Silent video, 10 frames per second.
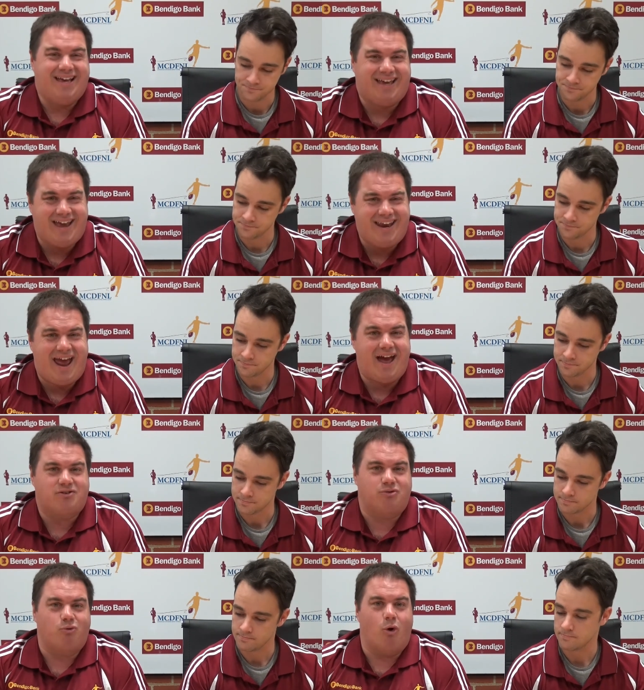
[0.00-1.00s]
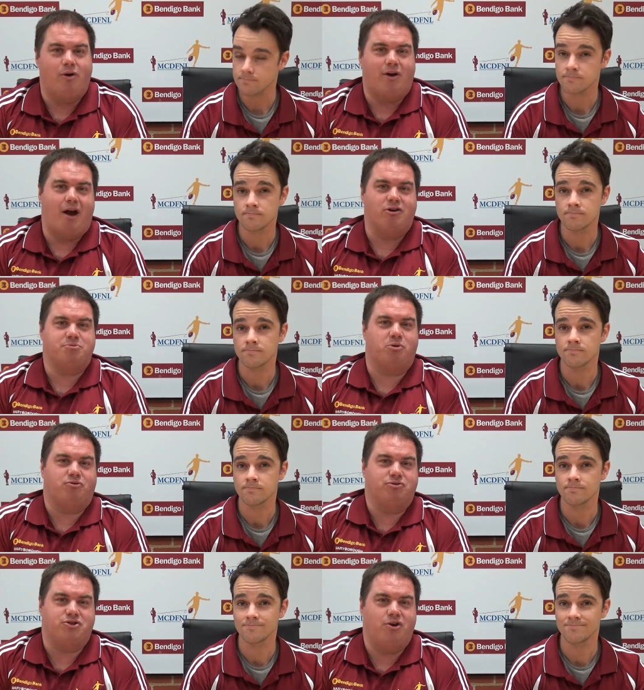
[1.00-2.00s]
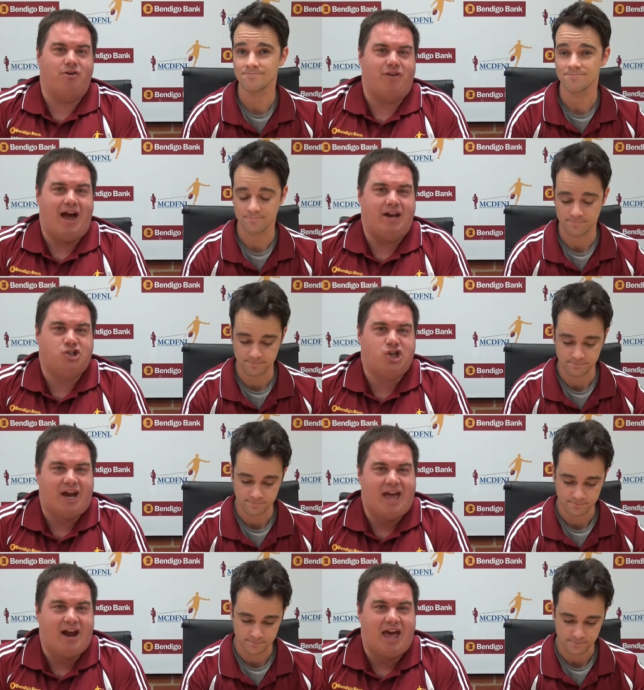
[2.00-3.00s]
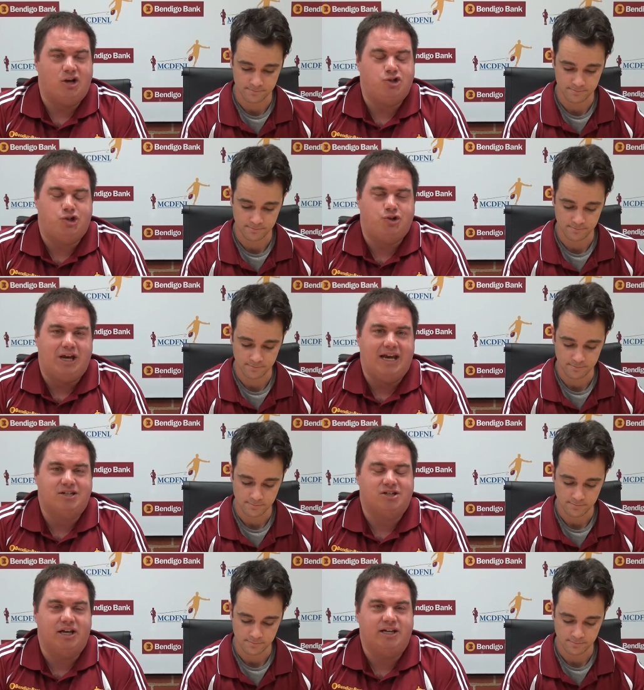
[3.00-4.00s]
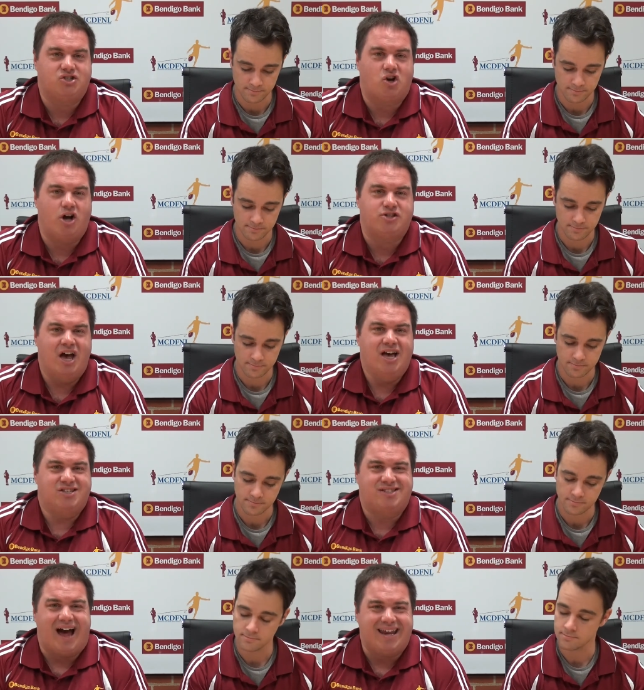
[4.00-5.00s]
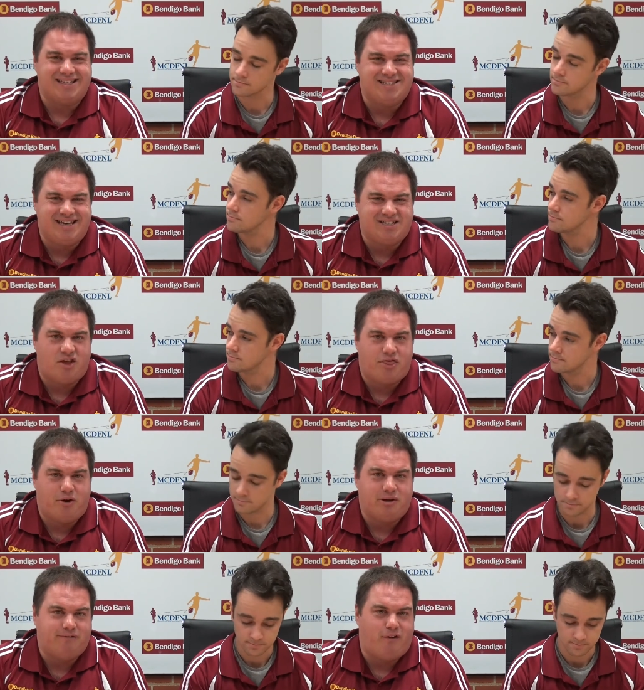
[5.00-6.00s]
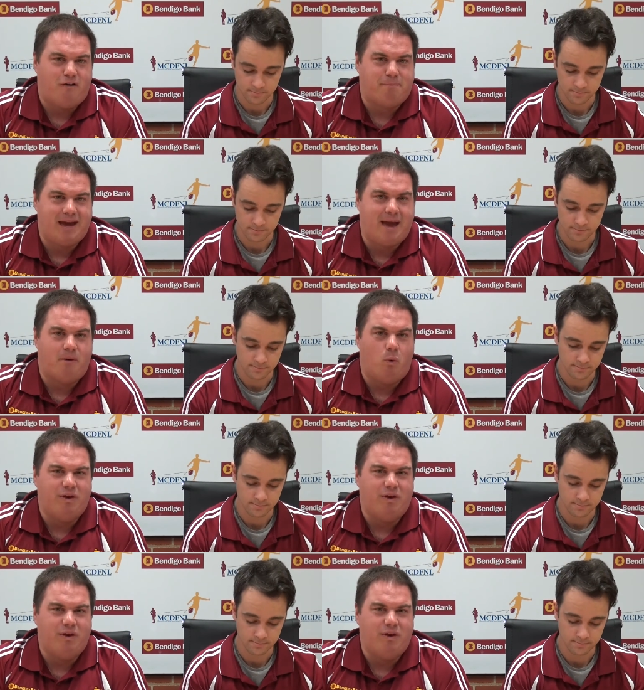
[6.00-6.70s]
Speaker 1: get out to Royal Carisbrook Reserve and check out our junior interleague sides starting at 6:35 p.m.